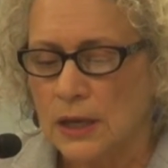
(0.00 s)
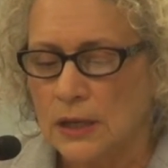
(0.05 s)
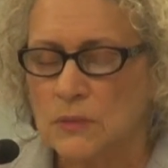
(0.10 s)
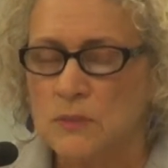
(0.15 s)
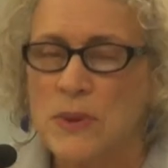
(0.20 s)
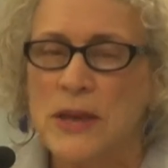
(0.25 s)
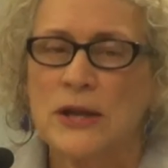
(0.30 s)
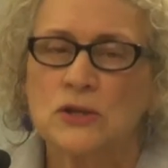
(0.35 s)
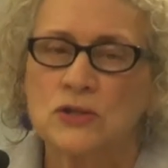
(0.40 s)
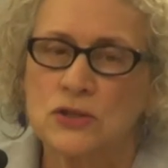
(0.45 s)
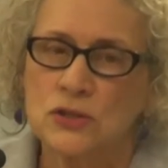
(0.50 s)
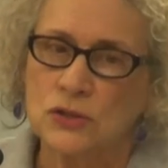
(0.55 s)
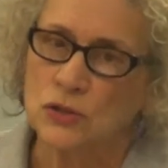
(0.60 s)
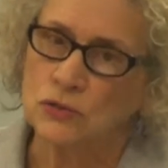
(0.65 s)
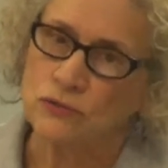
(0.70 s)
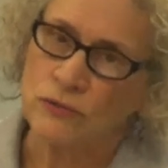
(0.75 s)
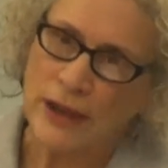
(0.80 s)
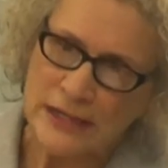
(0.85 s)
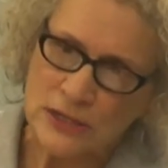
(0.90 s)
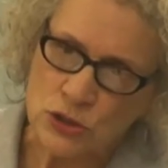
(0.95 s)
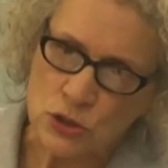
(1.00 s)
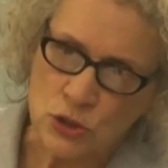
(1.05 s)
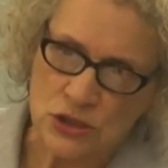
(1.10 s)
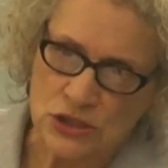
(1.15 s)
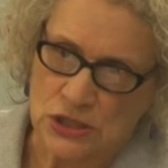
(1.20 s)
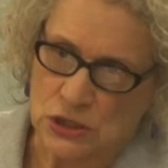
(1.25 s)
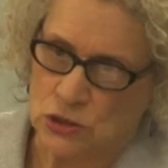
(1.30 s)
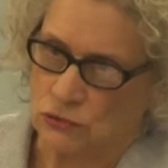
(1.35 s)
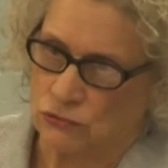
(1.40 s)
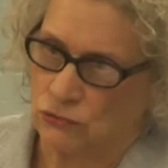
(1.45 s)
compared to the racial
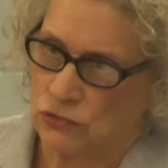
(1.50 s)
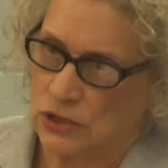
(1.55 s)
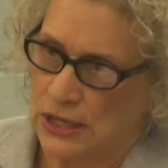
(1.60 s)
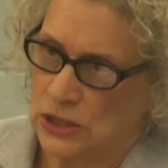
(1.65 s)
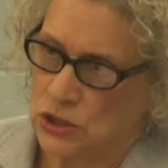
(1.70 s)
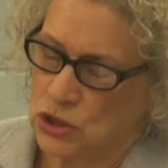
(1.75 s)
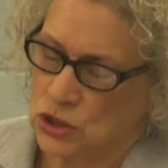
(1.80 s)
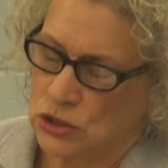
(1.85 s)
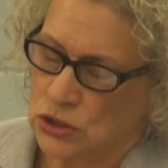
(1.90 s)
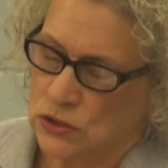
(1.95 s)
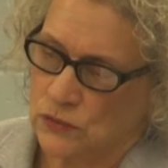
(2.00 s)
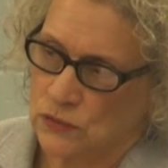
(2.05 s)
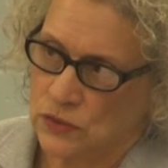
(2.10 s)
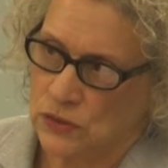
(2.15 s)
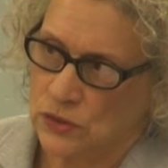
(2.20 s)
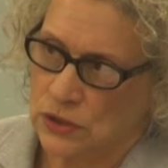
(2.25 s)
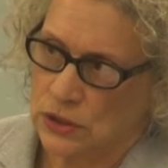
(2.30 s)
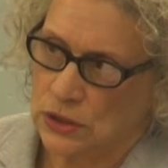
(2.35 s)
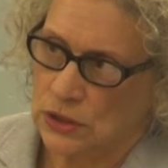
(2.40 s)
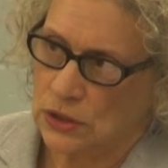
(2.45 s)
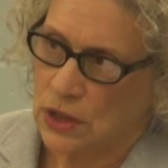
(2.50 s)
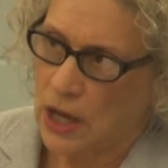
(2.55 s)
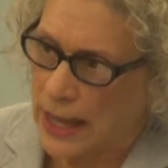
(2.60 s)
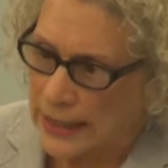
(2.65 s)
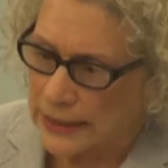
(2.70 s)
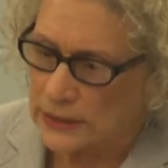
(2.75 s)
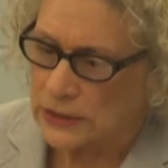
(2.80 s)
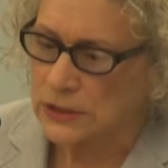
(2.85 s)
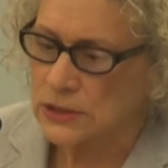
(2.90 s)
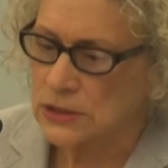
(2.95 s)
segregation of the
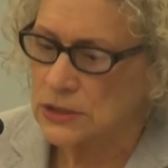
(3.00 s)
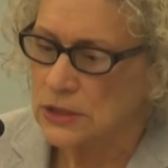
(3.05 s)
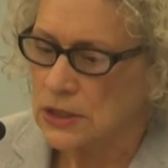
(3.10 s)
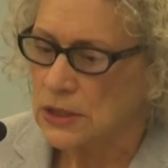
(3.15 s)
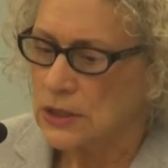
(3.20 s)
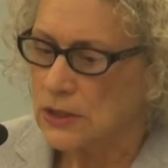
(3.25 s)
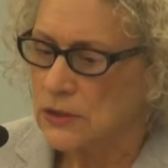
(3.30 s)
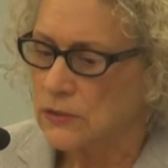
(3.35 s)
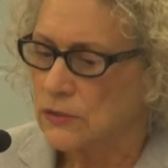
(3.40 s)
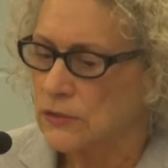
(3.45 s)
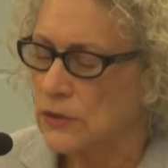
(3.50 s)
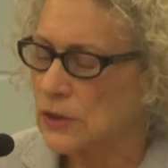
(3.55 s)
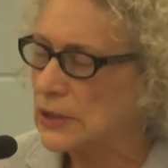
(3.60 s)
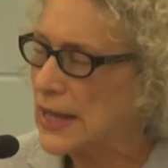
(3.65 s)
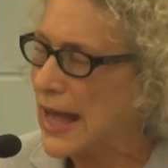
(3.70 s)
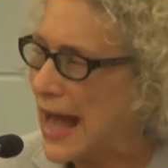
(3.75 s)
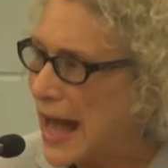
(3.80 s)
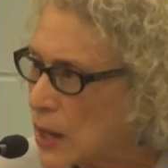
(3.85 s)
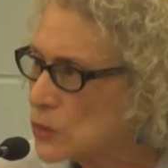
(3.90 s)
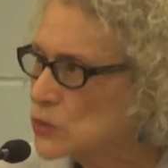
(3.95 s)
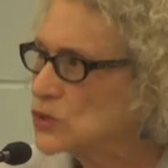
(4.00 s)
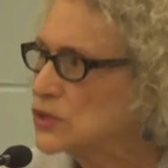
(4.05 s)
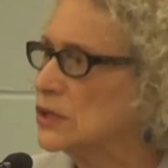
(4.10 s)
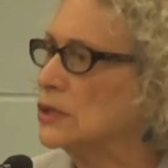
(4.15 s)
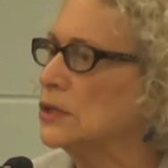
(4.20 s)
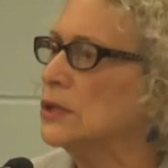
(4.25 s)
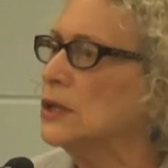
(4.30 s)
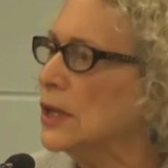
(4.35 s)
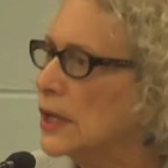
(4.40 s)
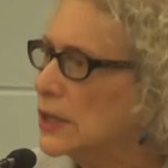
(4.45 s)
island,
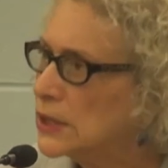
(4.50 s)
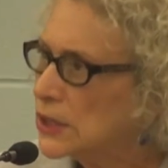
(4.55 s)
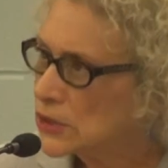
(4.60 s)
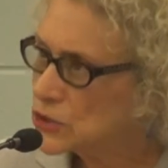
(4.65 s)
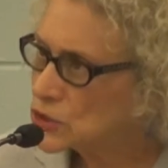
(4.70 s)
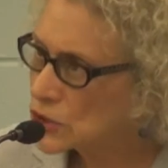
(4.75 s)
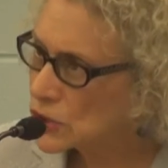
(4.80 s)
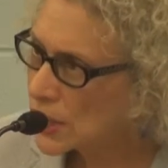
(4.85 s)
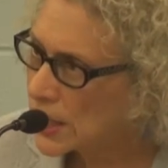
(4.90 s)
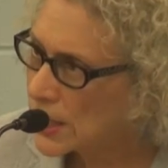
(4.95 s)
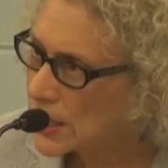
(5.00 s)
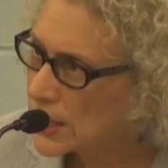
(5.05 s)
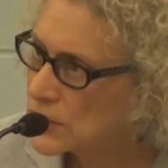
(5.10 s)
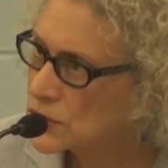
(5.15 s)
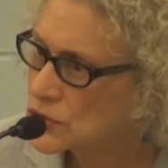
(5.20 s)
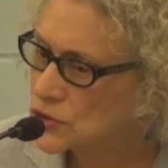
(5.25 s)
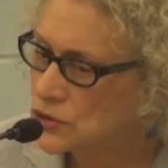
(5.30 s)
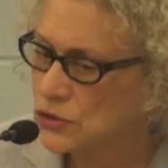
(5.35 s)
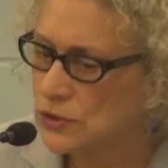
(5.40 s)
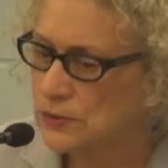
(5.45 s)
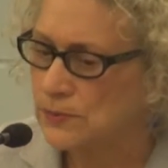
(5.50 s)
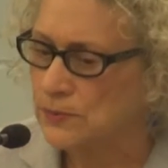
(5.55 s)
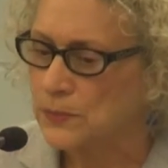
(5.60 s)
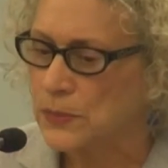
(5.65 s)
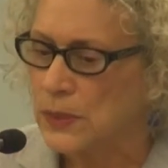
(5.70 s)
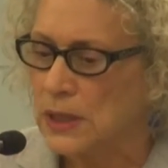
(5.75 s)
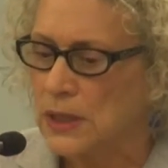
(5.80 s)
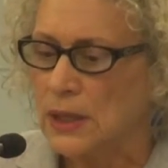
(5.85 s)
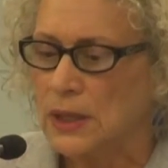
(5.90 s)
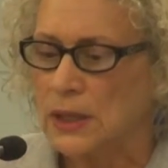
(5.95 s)
housing and education
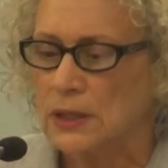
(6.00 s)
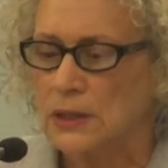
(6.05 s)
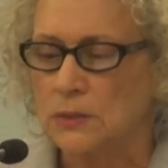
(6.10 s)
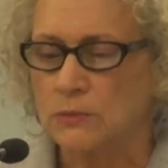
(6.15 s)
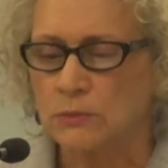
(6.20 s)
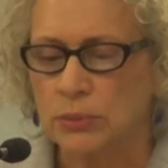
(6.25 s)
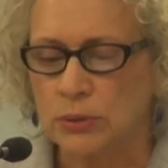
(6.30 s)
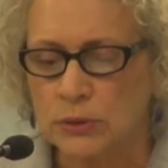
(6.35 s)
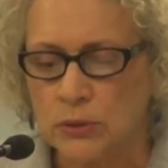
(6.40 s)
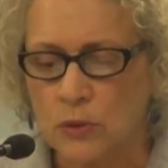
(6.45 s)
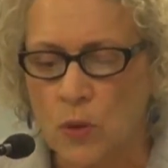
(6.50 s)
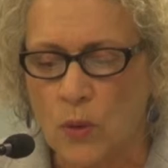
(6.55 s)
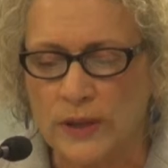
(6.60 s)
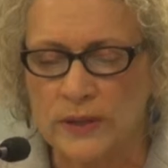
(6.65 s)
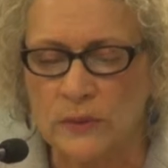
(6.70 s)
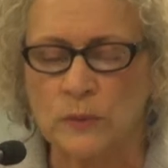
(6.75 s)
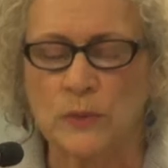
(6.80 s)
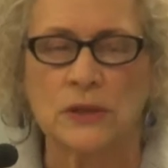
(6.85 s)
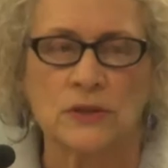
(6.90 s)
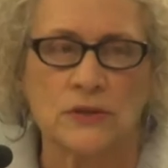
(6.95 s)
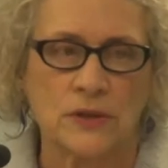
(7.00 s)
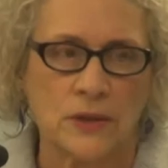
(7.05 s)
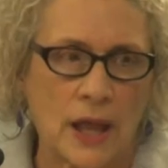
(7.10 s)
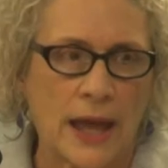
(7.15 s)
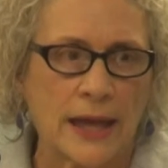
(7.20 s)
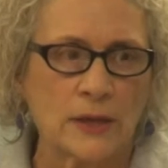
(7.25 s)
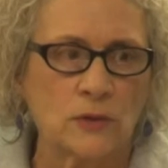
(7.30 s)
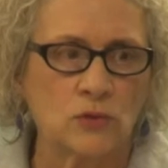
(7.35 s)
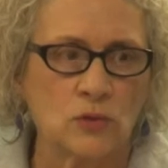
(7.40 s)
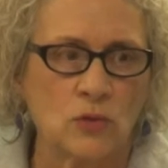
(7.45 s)
and employment that
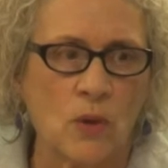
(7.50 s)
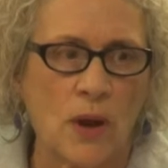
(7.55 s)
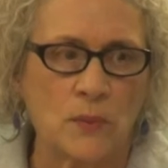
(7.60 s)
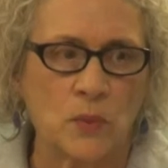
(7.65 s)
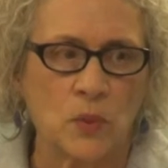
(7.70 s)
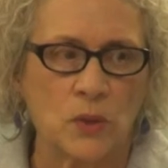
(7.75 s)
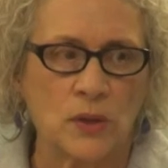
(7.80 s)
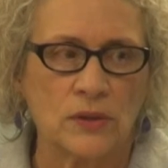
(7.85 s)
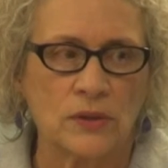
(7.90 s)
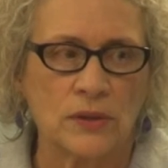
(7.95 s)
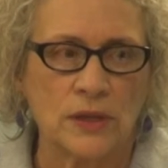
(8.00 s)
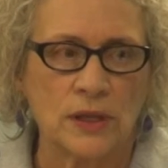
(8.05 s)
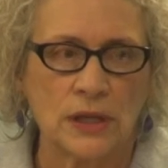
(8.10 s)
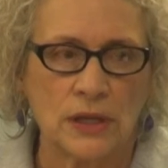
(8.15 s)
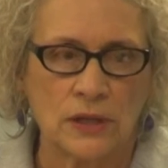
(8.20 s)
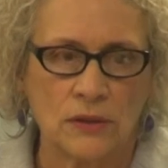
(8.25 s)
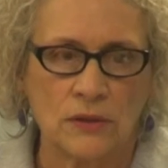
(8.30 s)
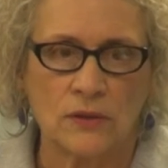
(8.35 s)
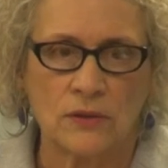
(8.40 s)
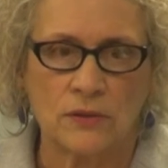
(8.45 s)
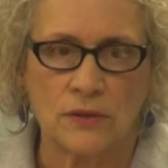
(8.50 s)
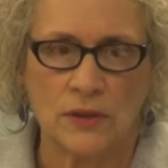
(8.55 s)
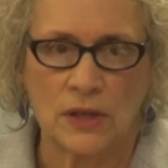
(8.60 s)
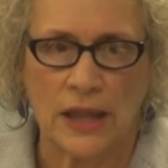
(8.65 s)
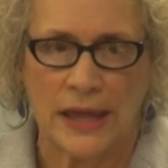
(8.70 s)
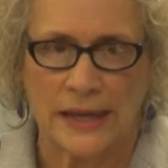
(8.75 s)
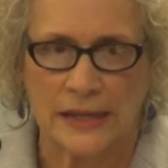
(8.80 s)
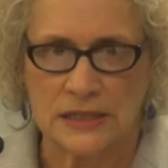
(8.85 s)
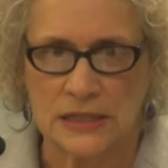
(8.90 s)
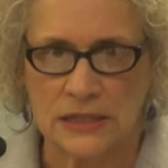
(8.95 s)
I grew up with in the
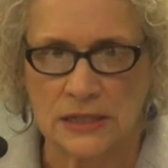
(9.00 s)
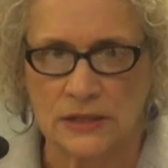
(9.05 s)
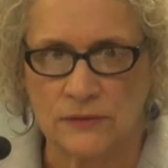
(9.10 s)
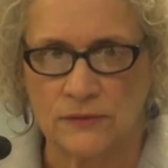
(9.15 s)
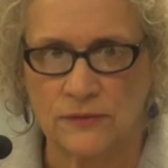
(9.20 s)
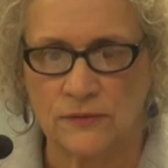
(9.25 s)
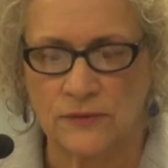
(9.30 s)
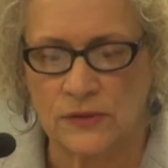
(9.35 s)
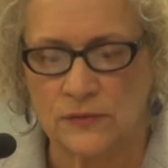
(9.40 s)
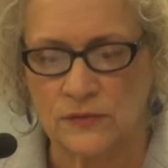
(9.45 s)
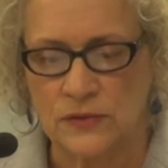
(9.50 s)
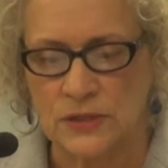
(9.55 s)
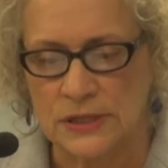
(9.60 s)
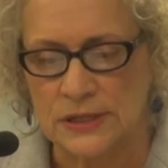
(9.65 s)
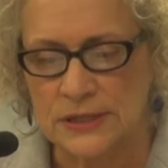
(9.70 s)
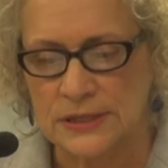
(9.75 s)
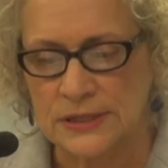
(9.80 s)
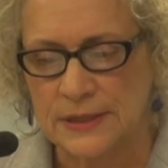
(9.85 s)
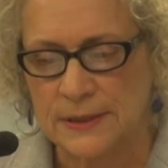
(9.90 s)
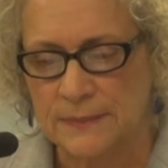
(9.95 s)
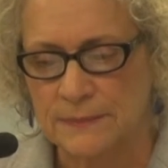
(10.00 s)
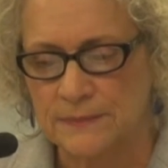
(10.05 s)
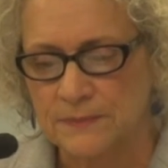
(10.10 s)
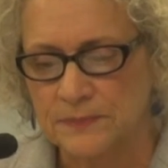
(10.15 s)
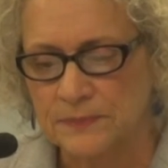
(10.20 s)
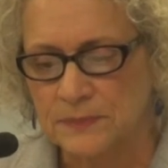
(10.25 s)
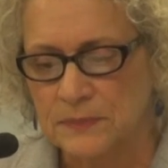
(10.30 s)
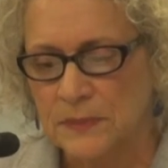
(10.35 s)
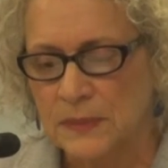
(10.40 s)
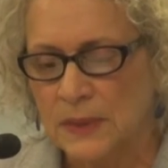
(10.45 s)
1950s.
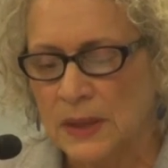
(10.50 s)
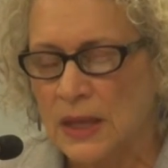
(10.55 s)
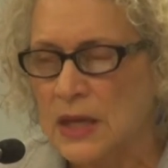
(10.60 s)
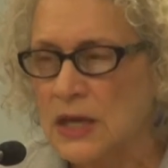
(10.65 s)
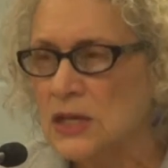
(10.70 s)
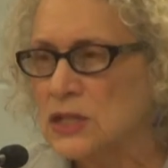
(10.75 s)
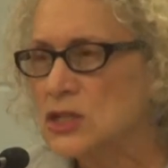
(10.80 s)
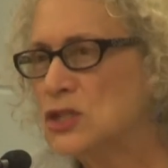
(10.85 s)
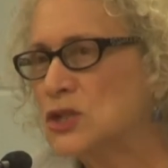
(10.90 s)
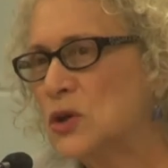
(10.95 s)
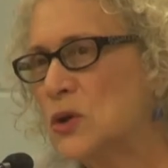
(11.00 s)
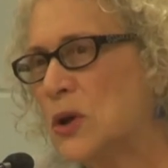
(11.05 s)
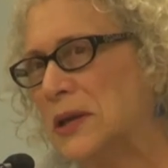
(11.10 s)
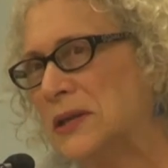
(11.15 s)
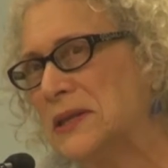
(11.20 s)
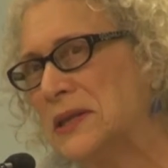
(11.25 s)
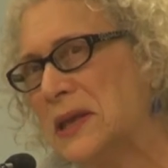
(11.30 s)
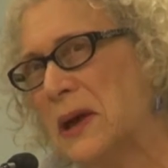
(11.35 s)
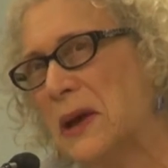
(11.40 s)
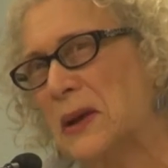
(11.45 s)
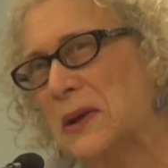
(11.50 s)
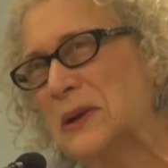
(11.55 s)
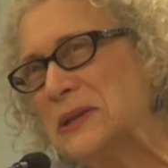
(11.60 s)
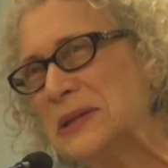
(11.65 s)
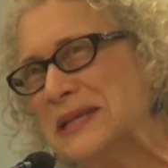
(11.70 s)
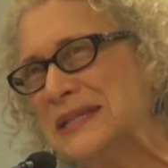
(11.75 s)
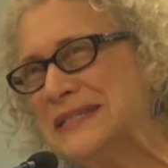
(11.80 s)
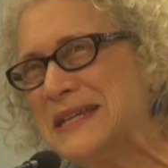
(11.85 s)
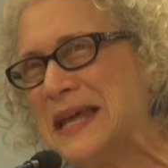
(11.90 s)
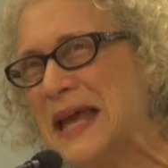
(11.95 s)
So in the
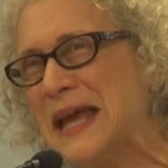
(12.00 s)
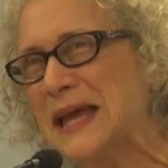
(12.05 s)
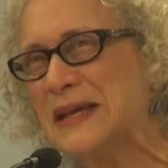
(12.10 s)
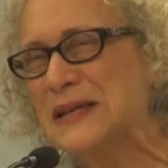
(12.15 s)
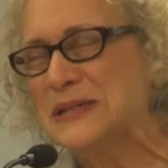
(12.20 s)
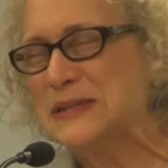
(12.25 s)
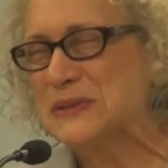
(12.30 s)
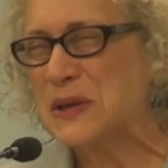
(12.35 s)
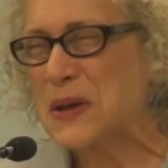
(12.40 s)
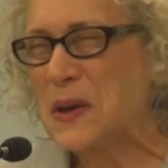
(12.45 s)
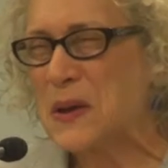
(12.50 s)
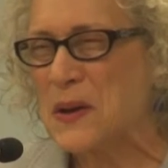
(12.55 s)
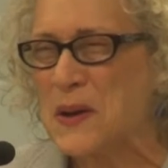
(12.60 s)
early days,